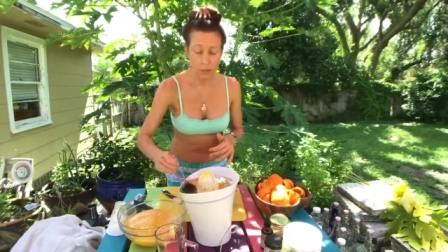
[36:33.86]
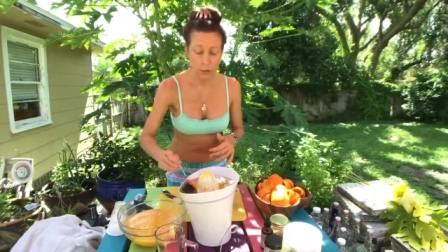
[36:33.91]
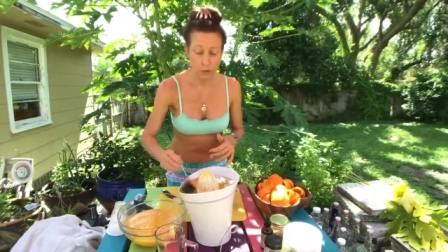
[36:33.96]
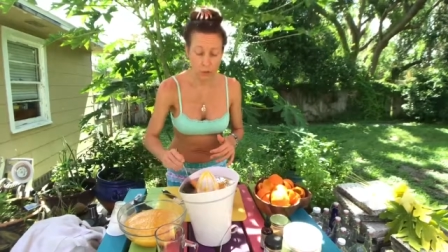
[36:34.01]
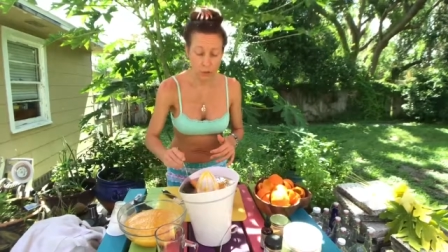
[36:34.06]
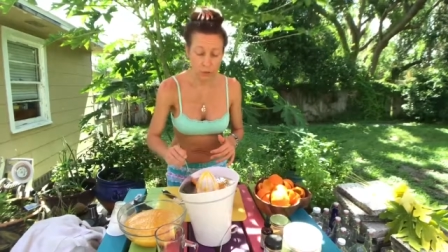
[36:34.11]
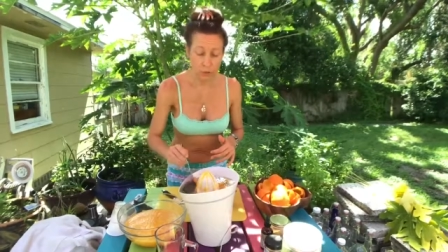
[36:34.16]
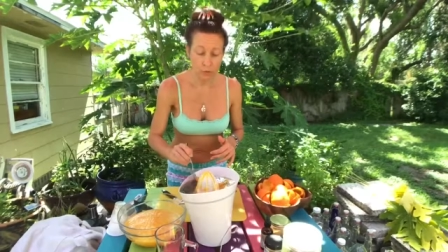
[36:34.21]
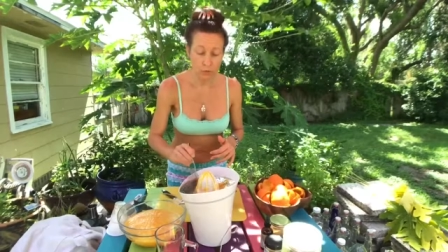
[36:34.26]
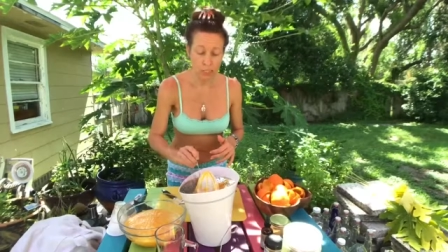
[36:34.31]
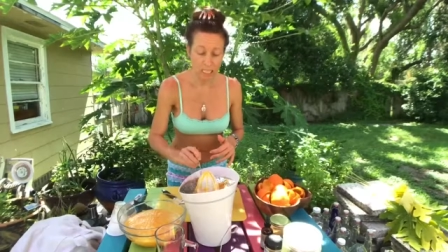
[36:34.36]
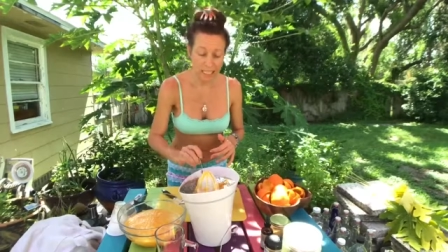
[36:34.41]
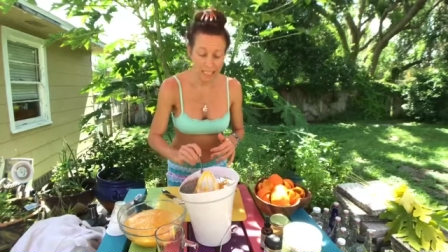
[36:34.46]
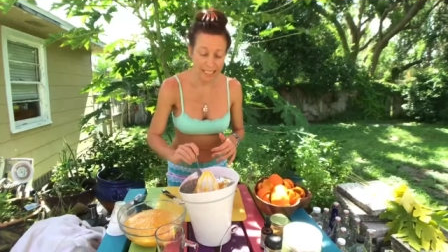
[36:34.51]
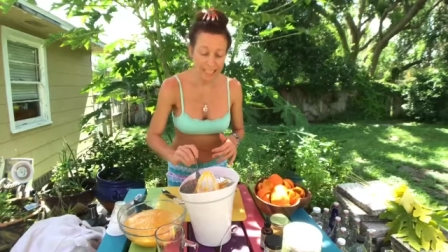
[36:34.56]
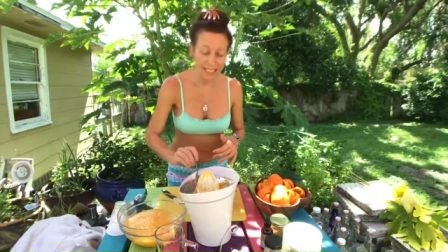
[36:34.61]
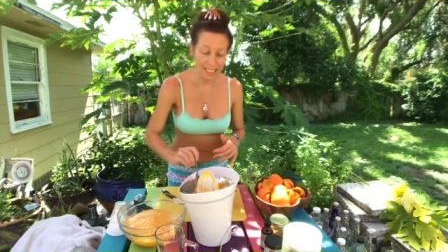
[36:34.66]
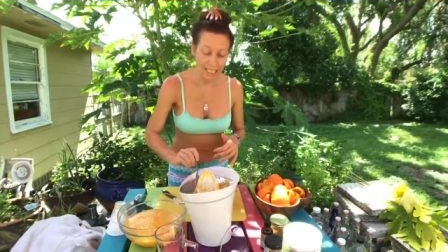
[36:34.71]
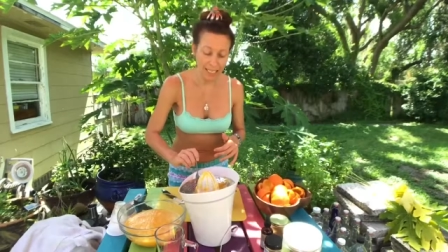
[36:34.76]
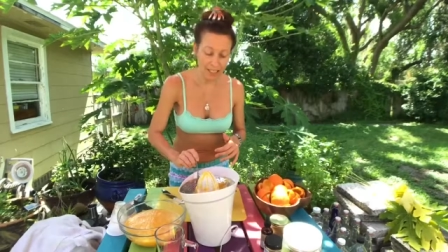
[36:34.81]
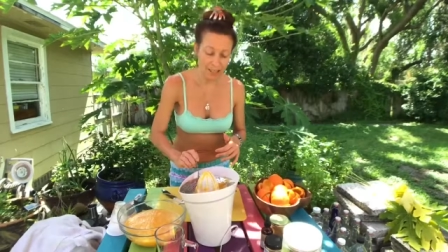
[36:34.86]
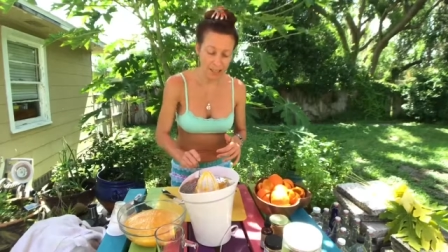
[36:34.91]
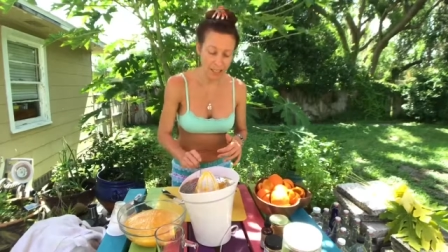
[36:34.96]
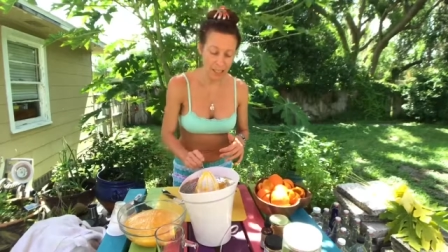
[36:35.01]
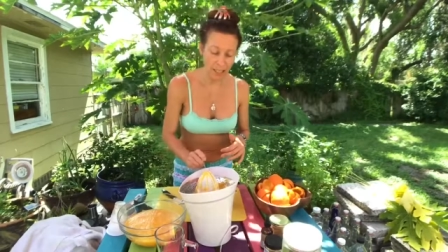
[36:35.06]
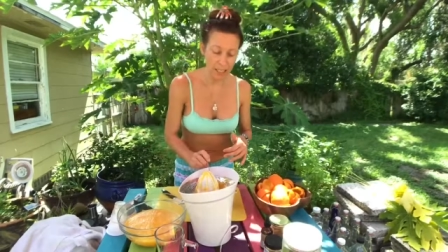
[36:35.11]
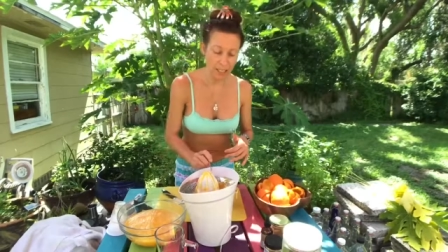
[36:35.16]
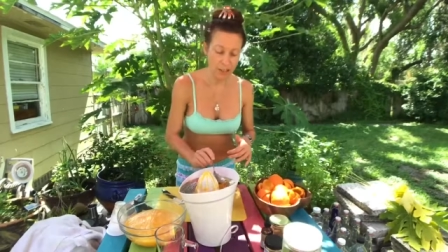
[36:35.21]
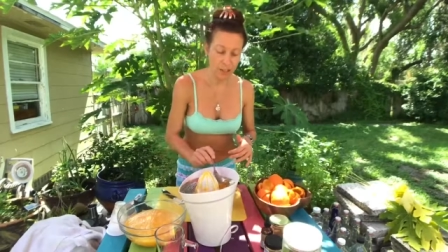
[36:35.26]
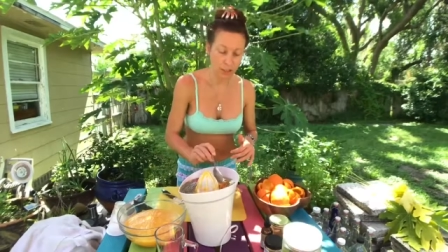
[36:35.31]
you need to get
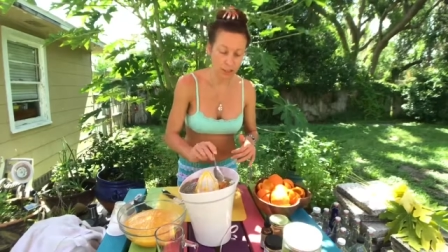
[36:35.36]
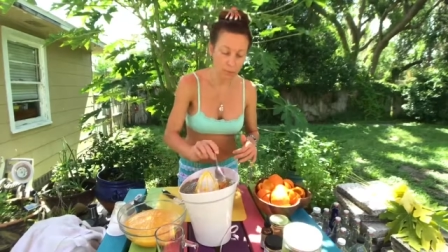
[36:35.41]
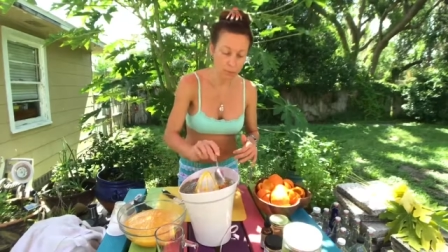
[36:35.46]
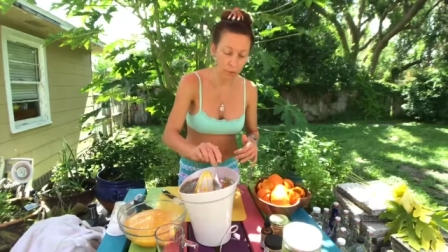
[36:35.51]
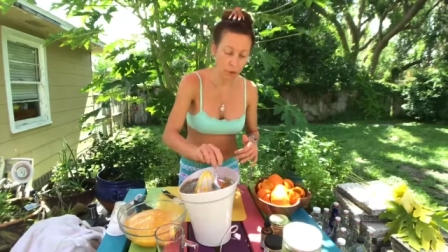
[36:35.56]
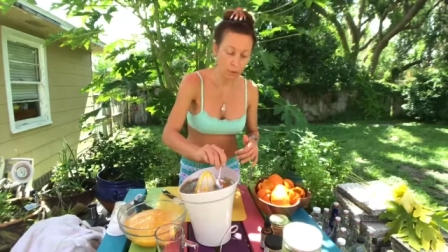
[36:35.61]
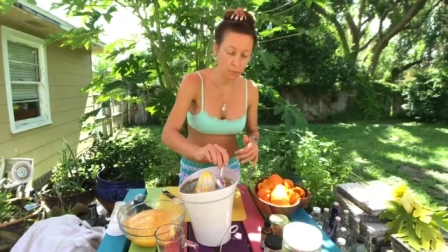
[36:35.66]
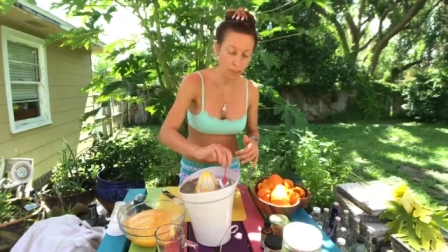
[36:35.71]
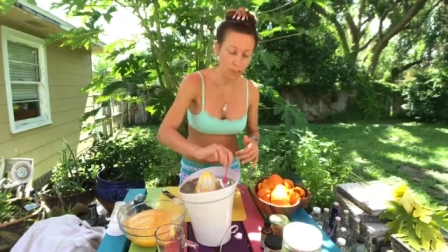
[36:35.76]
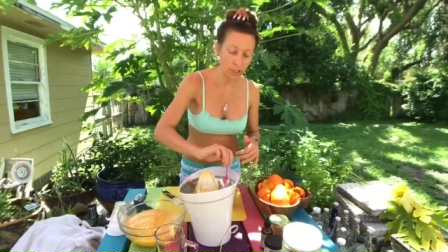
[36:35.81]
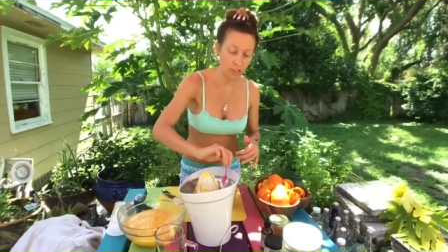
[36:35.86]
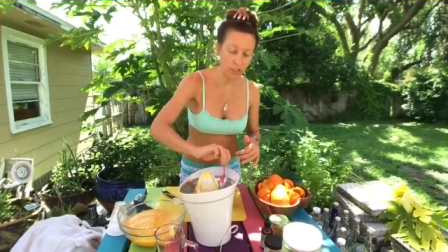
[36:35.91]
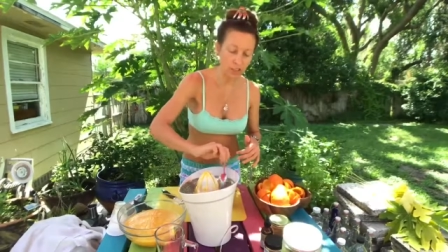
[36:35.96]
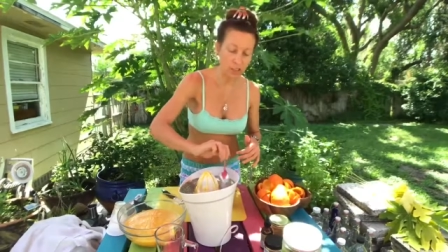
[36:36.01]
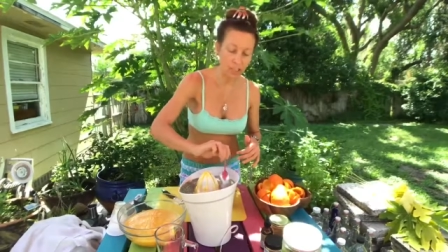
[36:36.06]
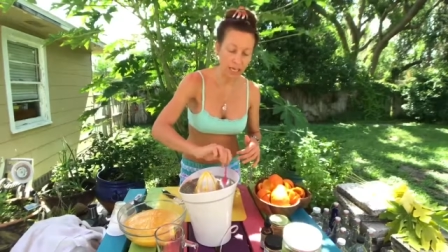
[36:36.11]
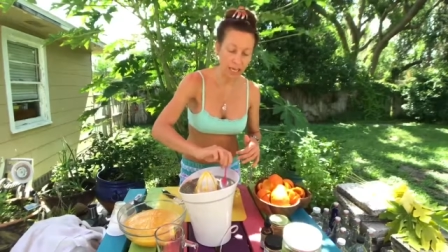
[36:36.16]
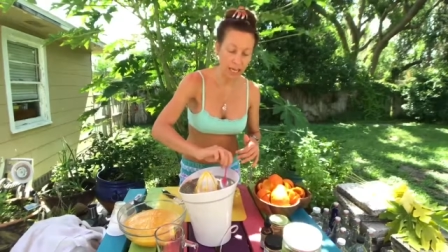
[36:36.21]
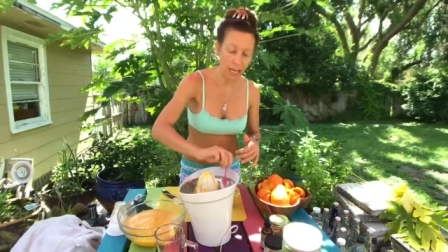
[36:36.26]
done in this moment that's going